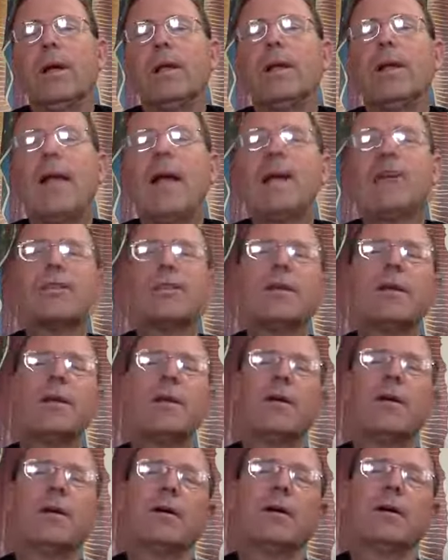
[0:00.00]
And
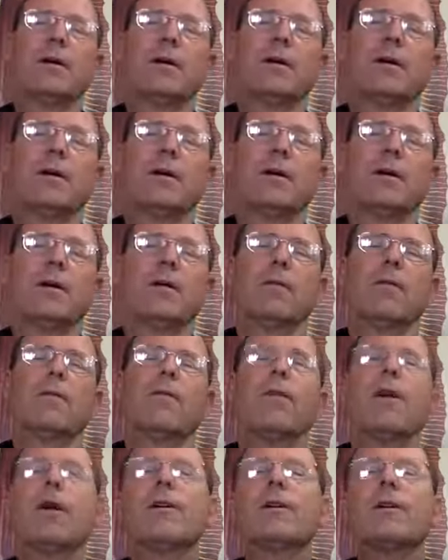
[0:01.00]
lastly, the
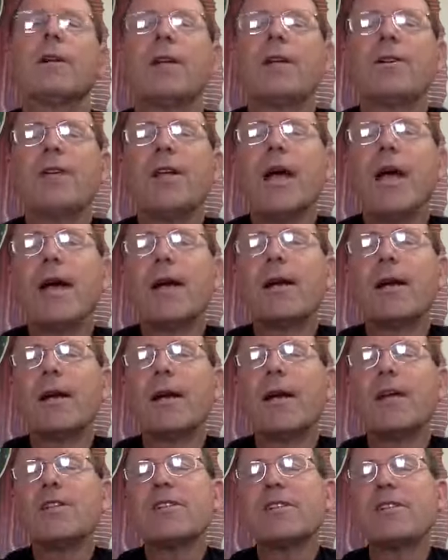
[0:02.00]
frontal attack
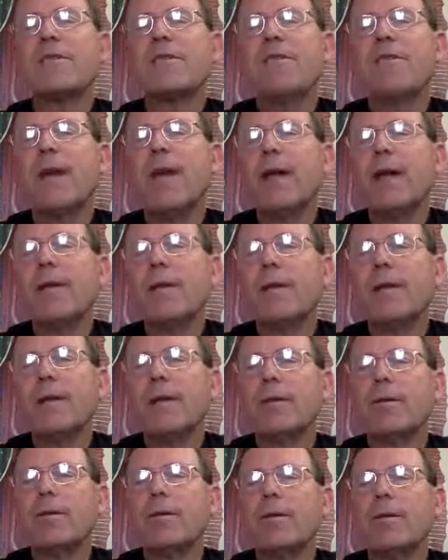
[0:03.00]
against the
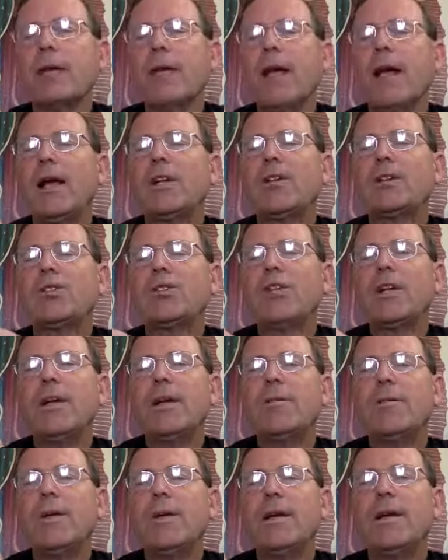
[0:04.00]
family through the
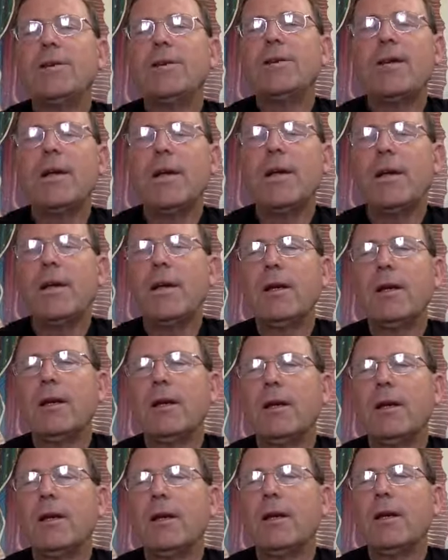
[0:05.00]
LGBT
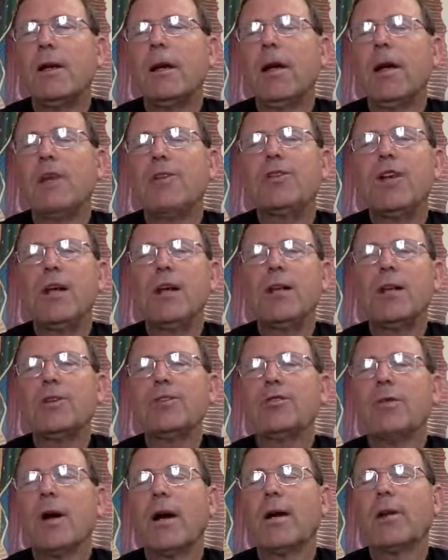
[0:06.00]

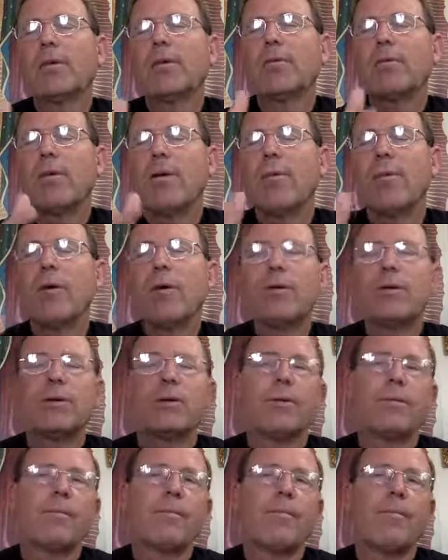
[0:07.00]
agenda trying to
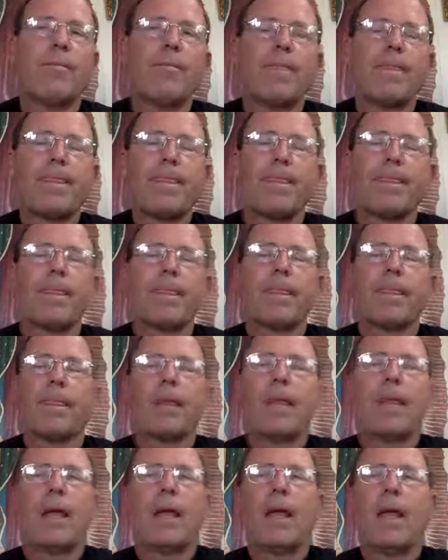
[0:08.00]
promote
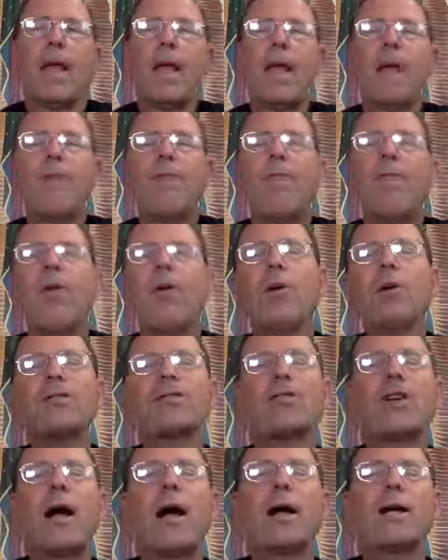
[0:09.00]
a
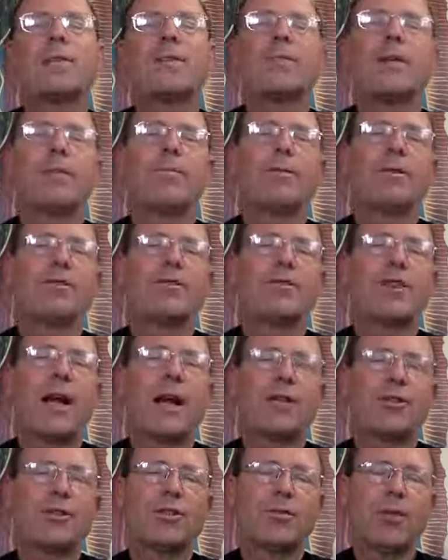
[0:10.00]
false concept of
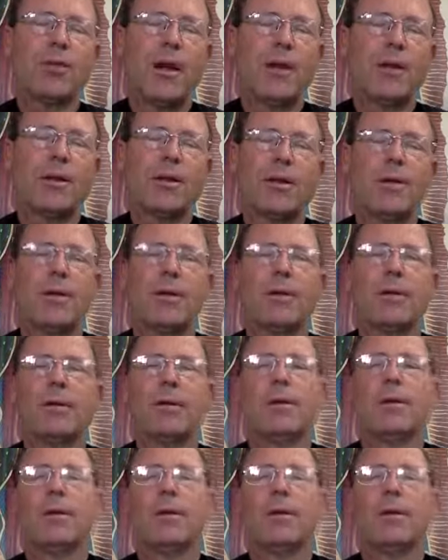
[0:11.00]
sexuality,